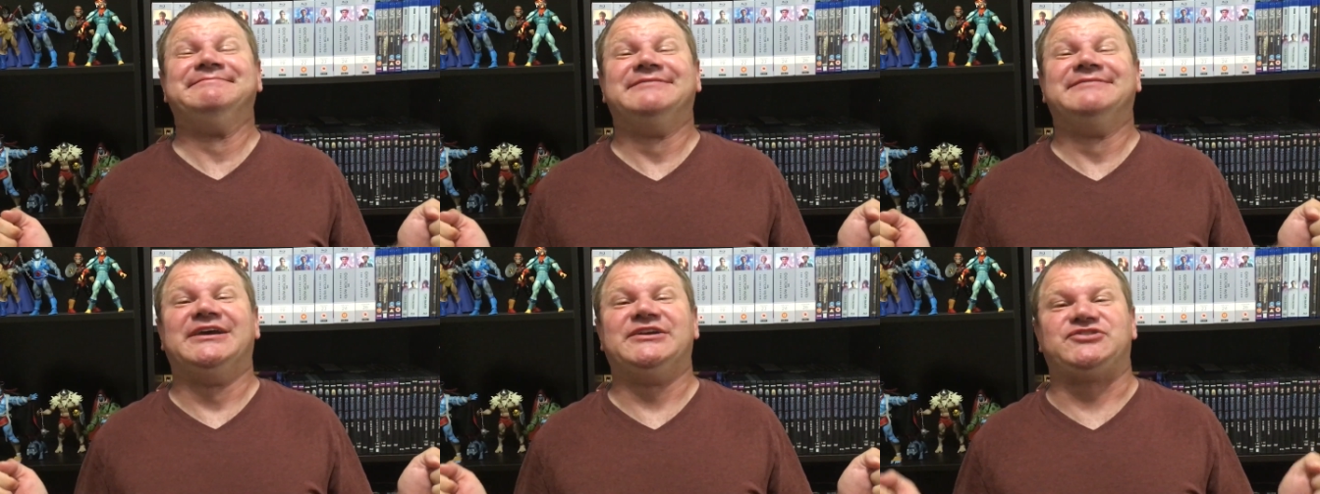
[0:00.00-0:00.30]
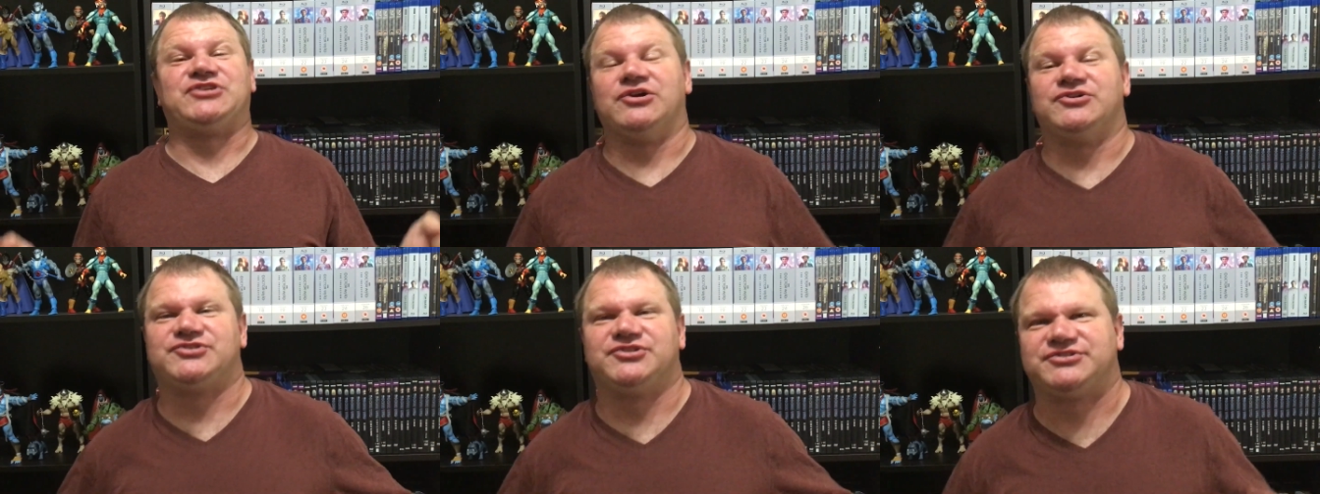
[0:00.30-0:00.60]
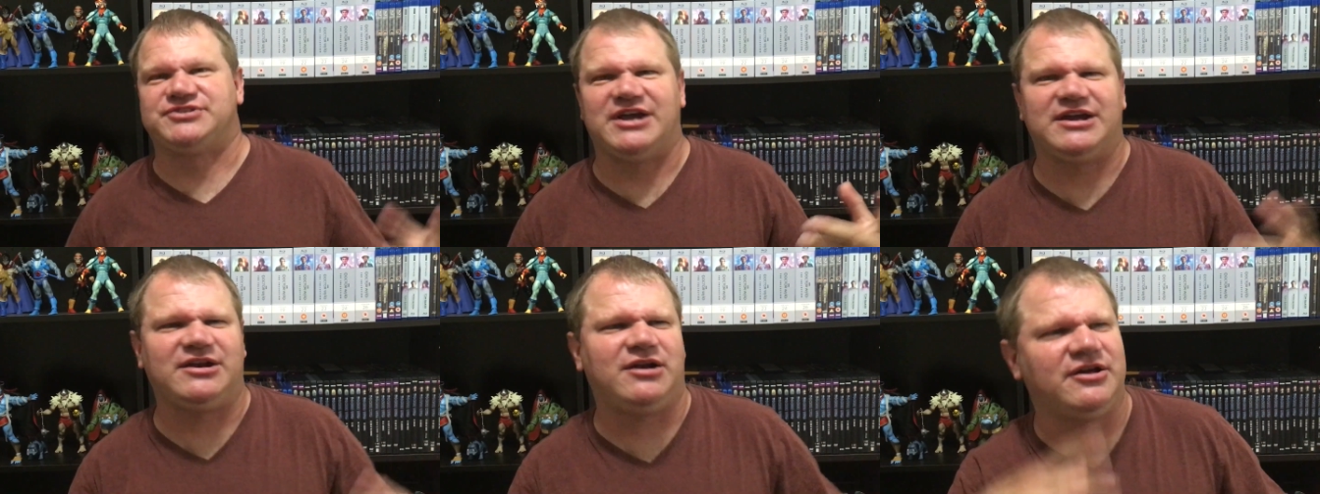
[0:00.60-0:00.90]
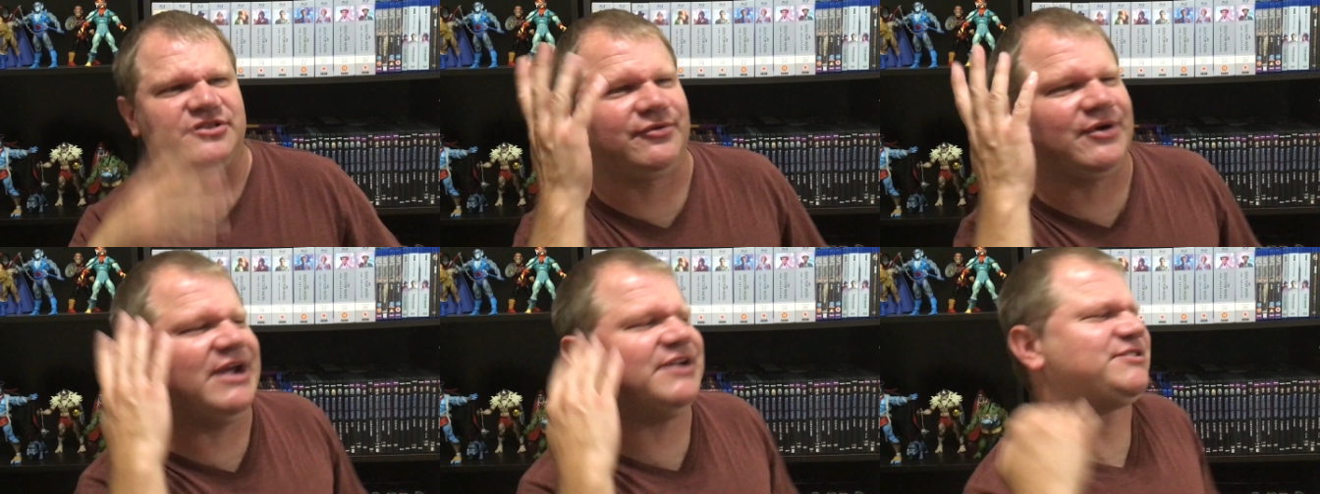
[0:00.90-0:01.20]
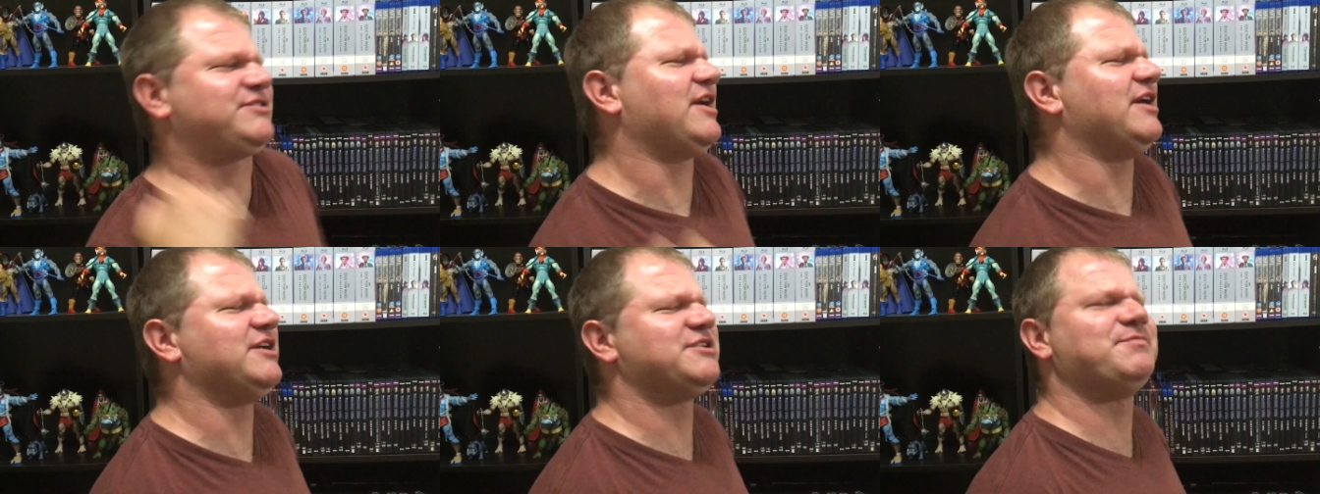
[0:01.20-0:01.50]
He turns the side. Oh, the right
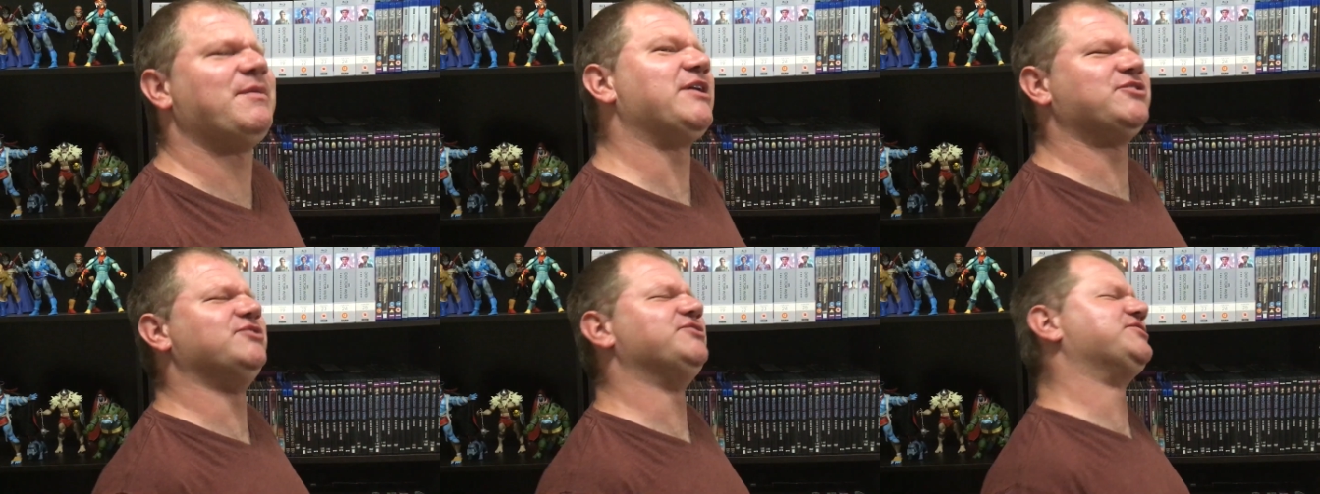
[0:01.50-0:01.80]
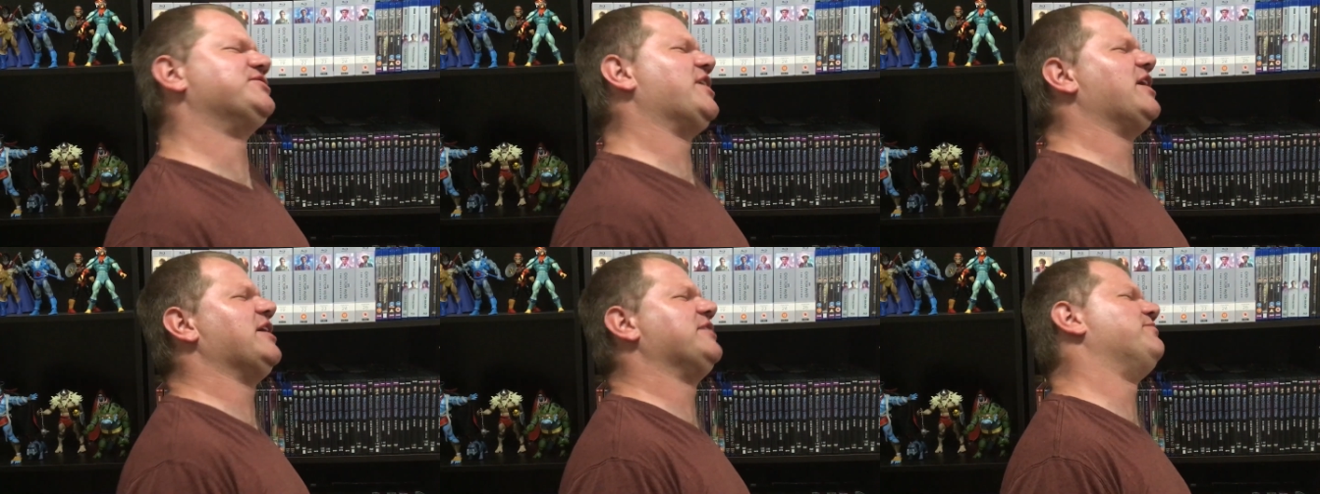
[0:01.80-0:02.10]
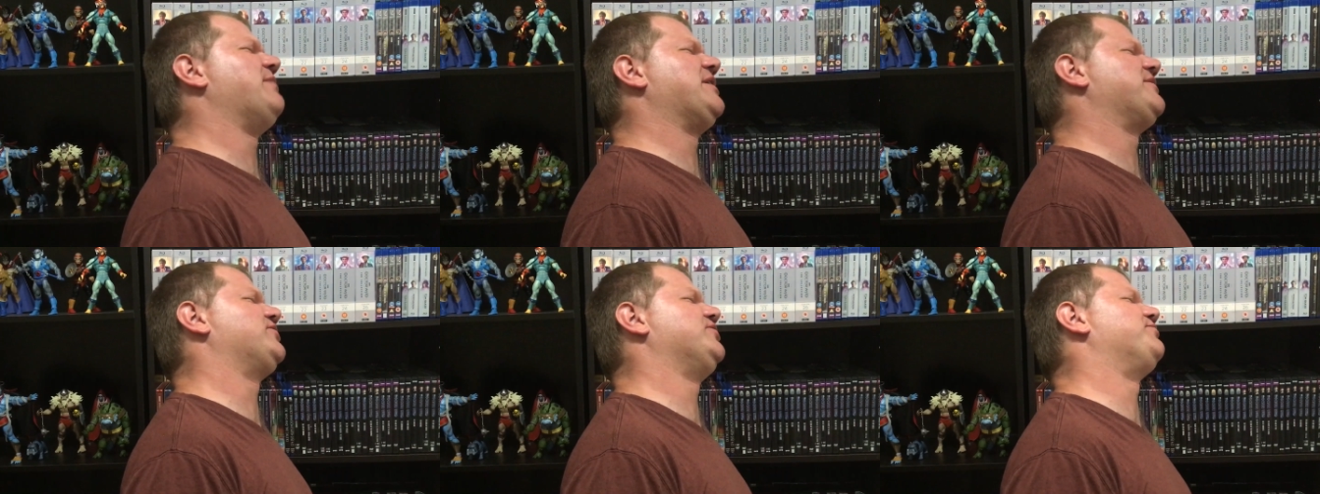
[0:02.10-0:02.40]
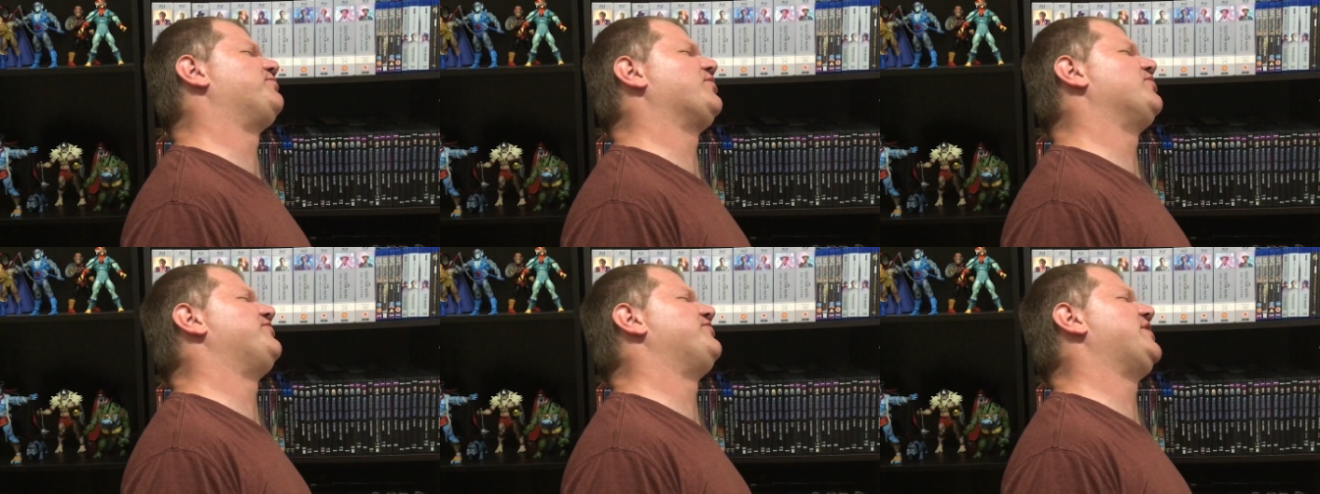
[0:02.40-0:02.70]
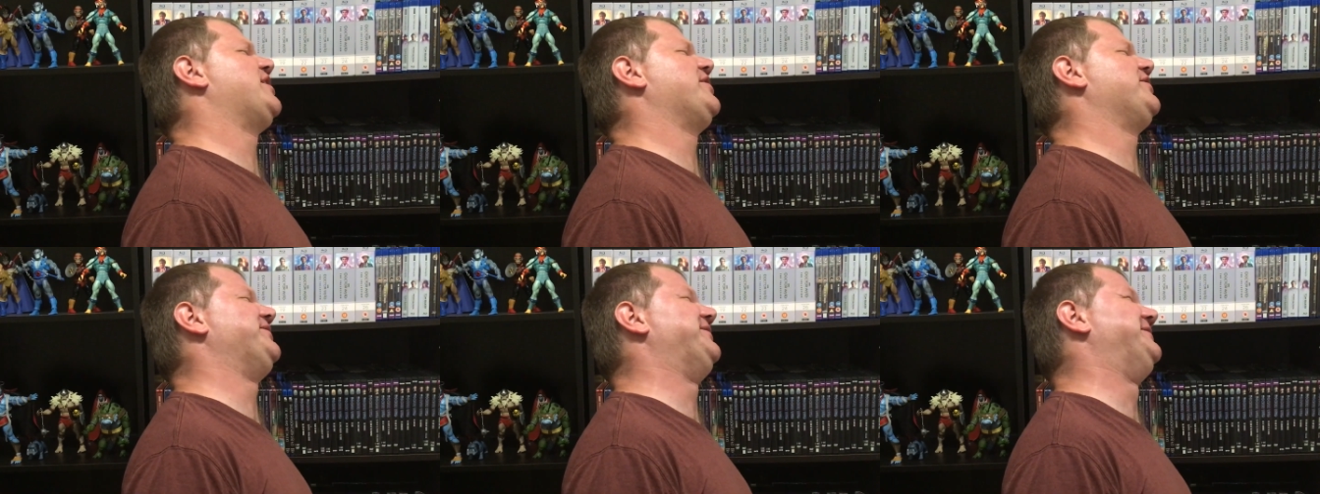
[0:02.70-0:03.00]
side's my good side, my good
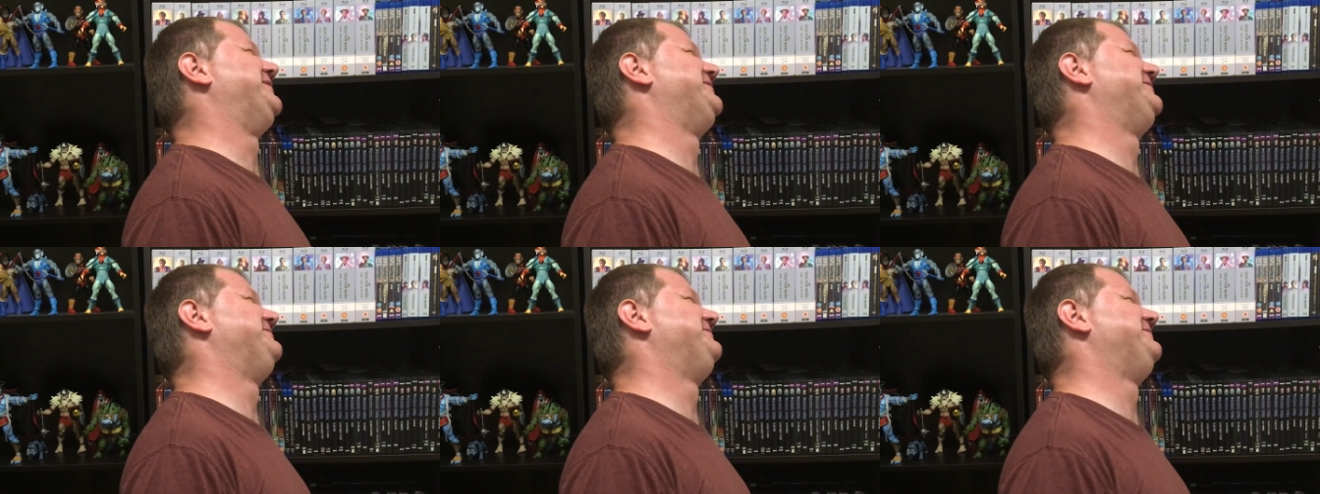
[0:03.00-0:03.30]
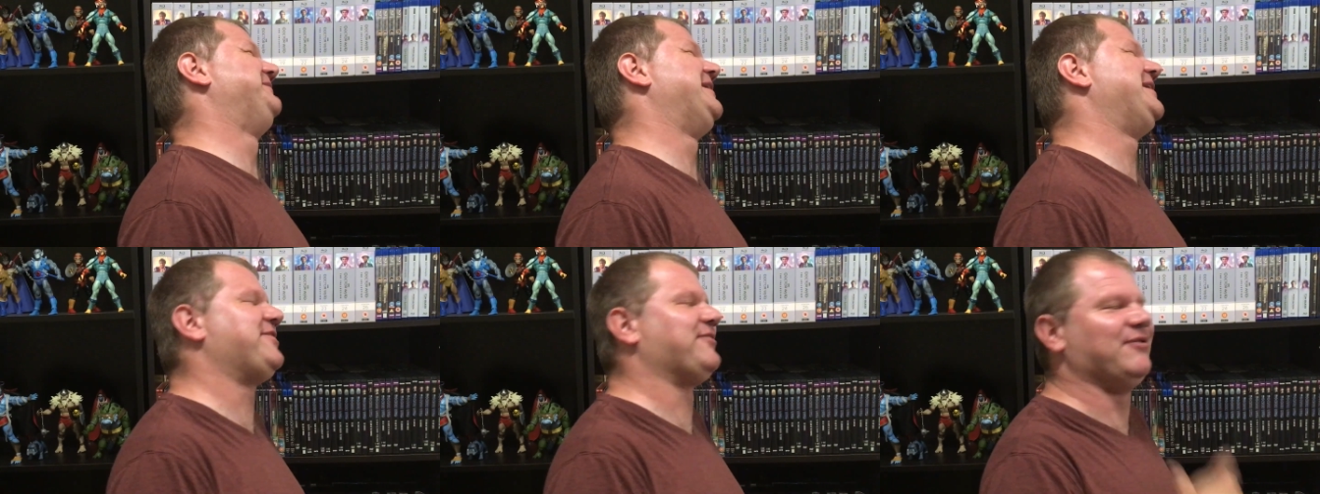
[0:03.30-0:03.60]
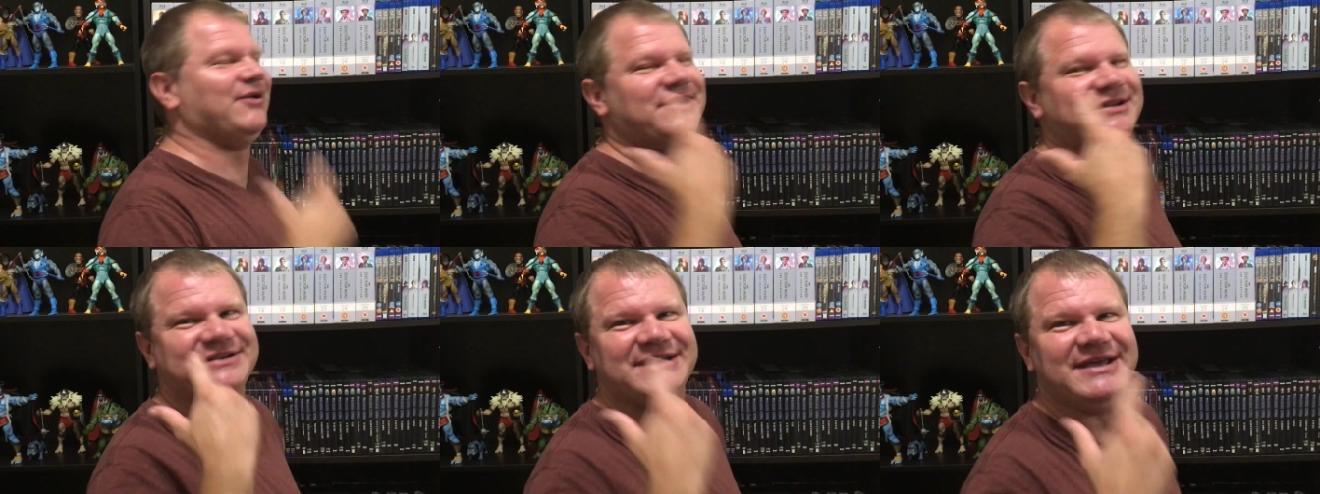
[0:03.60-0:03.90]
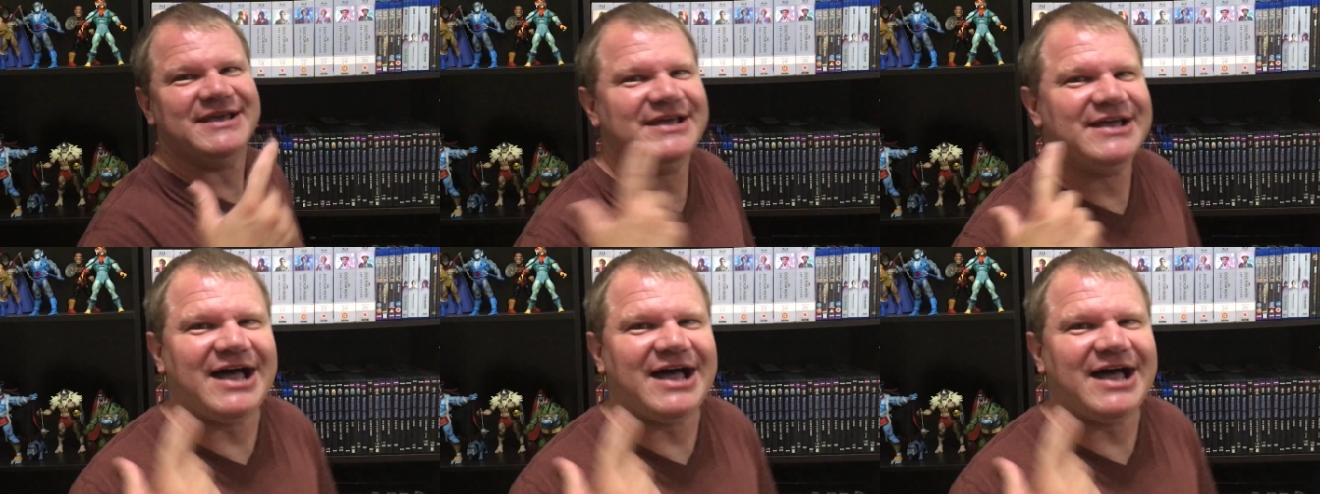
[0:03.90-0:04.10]
profile. You know? And he grin.